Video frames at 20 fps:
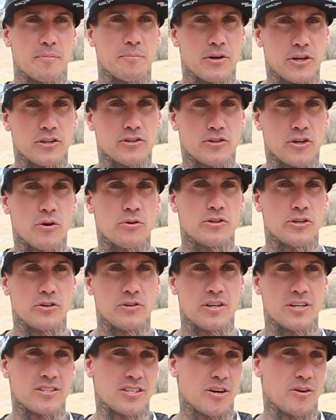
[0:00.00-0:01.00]
i'm gonna go do
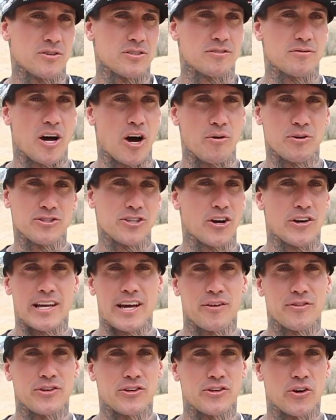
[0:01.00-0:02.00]
this i was i was
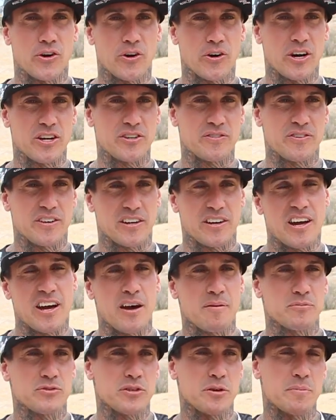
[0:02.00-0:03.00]
already out the door i just figured ah,
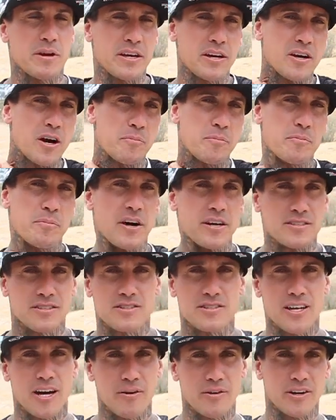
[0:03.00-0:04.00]
i'm just gonna make a couple bucks
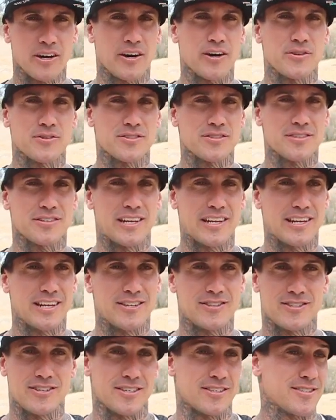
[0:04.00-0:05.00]
and see how it goes yeah. and
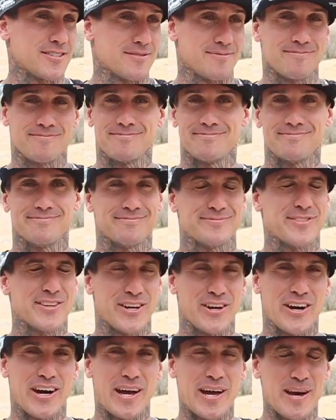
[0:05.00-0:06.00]
it's just
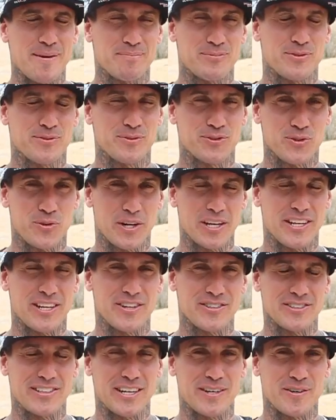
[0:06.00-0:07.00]
here i am 20
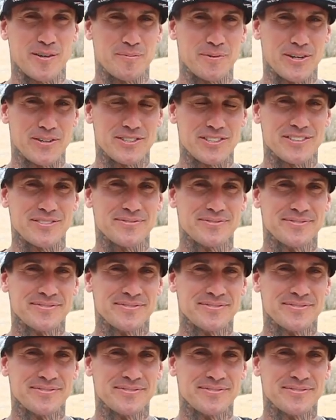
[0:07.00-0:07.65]
years later almost